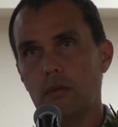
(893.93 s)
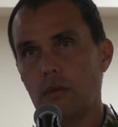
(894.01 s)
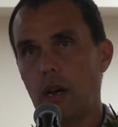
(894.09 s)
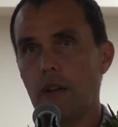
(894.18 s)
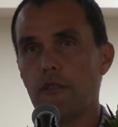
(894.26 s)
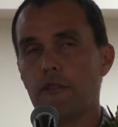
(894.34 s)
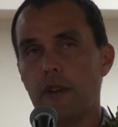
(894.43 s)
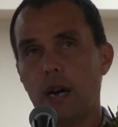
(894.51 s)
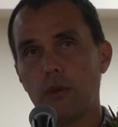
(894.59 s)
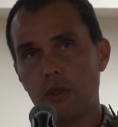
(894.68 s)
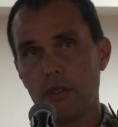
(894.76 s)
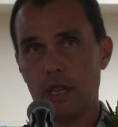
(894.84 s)
I've
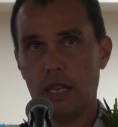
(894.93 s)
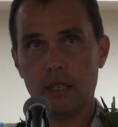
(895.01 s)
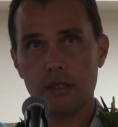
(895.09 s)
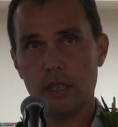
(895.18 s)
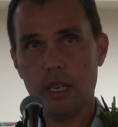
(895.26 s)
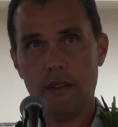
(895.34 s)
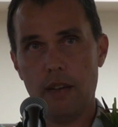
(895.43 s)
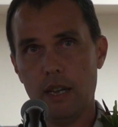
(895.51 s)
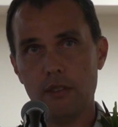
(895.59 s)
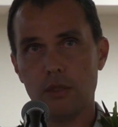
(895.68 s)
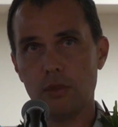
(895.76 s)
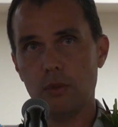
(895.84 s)
found things and I've
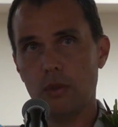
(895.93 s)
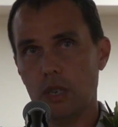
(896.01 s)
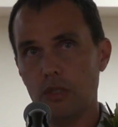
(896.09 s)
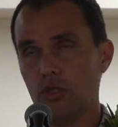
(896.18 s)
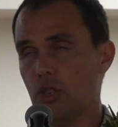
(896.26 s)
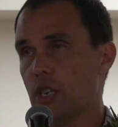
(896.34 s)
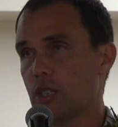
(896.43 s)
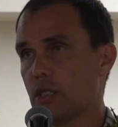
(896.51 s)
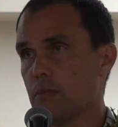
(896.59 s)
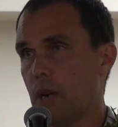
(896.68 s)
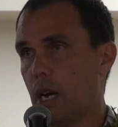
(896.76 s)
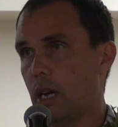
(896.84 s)
had to
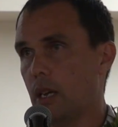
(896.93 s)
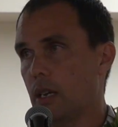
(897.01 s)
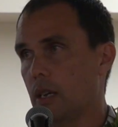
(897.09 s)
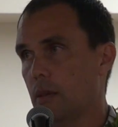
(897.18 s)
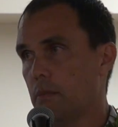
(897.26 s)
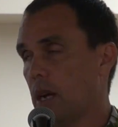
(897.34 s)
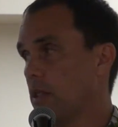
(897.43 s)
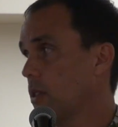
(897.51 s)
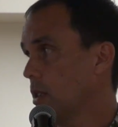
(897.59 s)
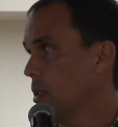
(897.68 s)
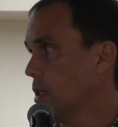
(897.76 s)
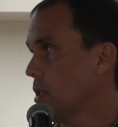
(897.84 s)
adjust my
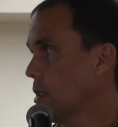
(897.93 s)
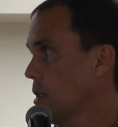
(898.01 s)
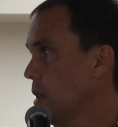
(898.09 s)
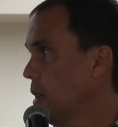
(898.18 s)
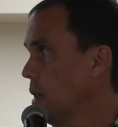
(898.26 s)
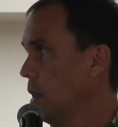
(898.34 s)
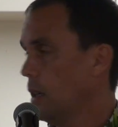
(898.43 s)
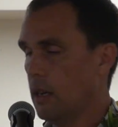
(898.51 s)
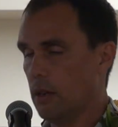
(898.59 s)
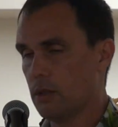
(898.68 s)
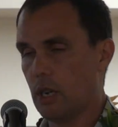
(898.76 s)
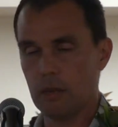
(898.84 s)
thesis. And
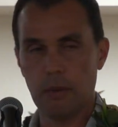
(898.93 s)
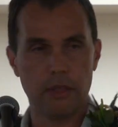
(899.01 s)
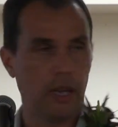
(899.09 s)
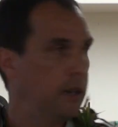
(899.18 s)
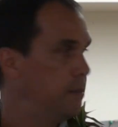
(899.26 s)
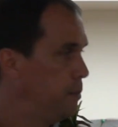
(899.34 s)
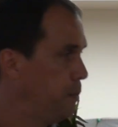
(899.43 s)
I'll talk about that.